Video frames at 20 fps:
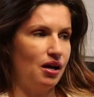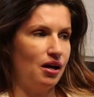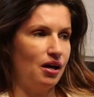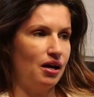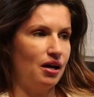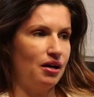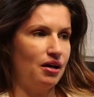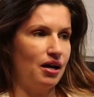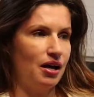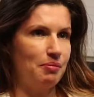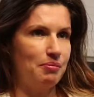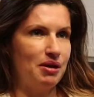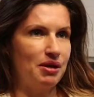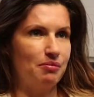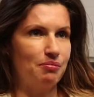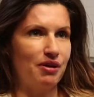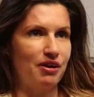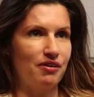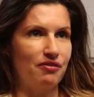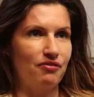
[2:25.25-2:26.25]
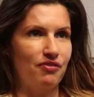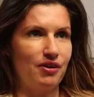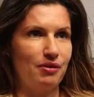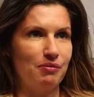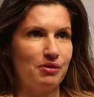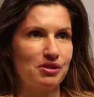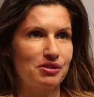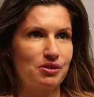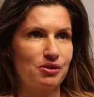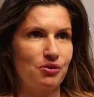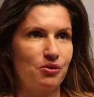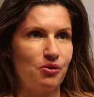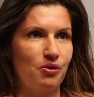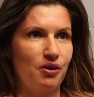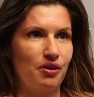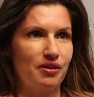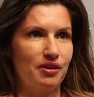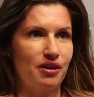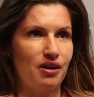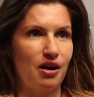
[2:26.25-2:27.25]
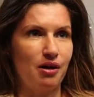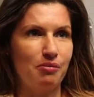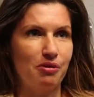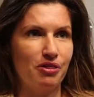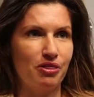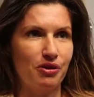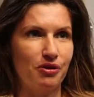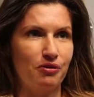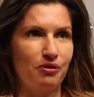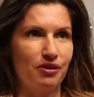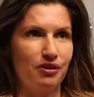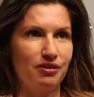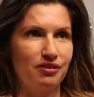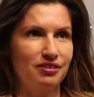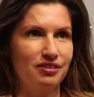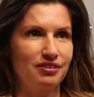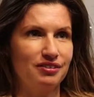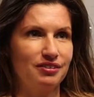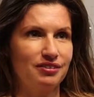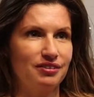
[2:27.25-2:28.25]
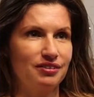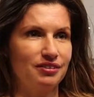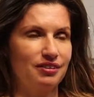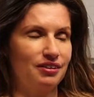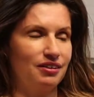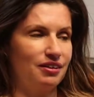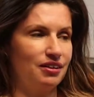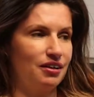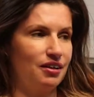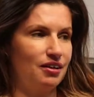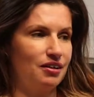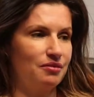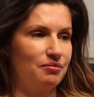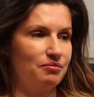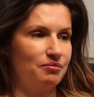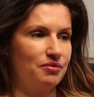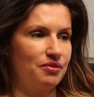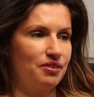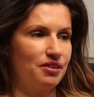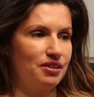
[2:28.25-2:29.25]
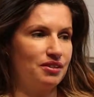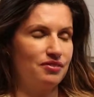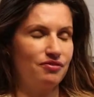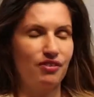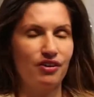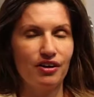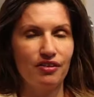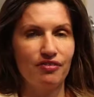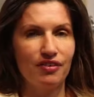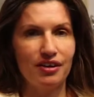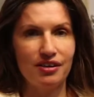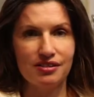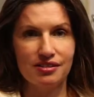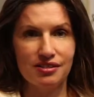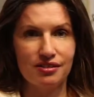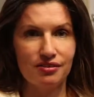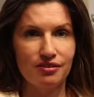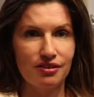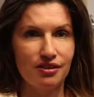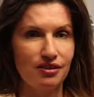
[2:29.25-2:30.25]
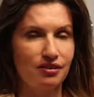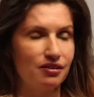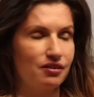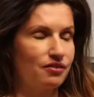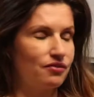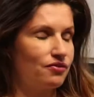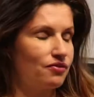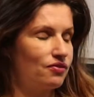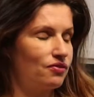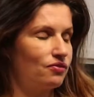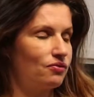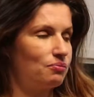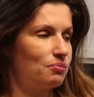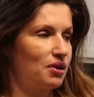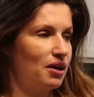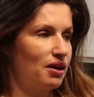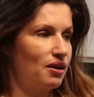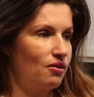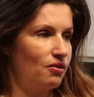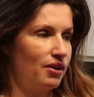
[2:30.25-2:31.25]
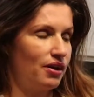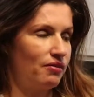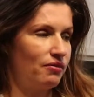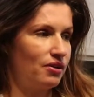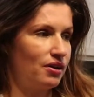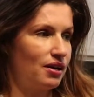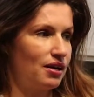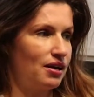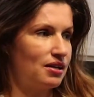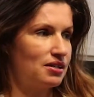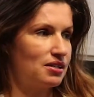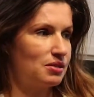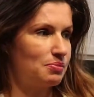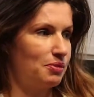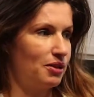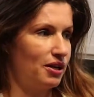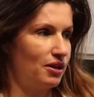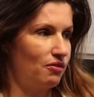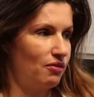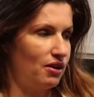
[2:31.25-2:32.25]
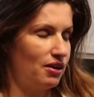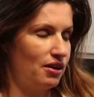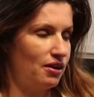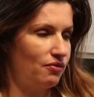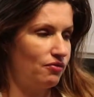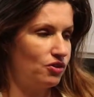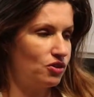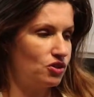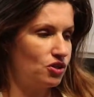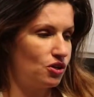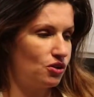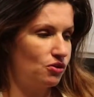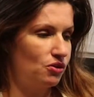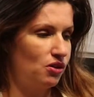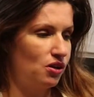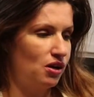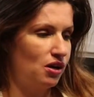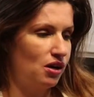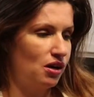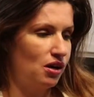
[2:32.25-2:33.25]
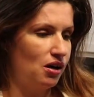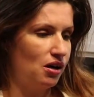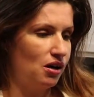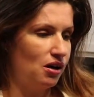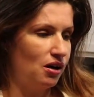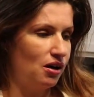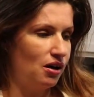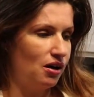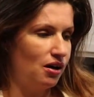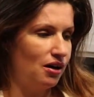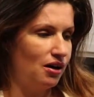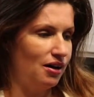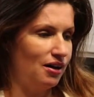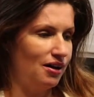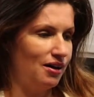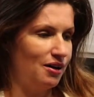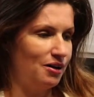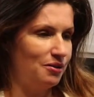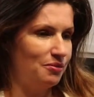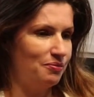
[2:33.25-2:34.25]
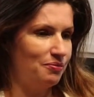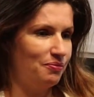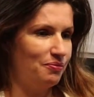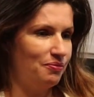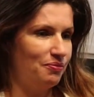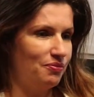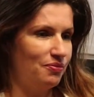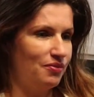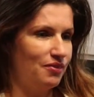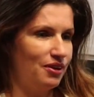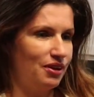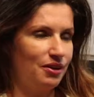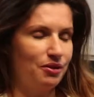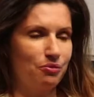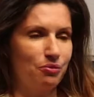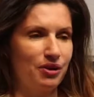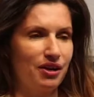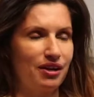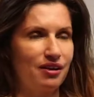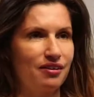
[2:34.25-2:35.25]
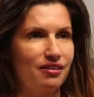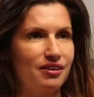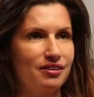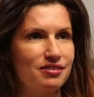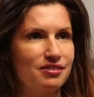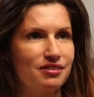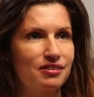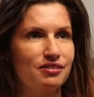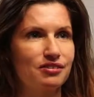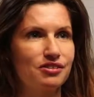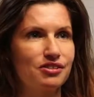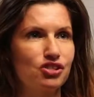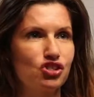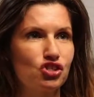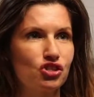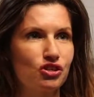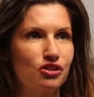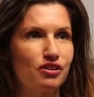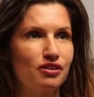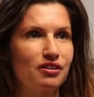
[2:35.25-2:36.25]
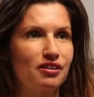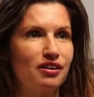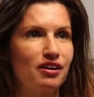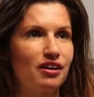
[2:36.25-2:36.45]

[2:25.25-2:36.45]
And I made my famous corn on the cob on the grill. It's very fancy looking, but I don't have it. I can't display it right now for show. And we had a nice little dessert.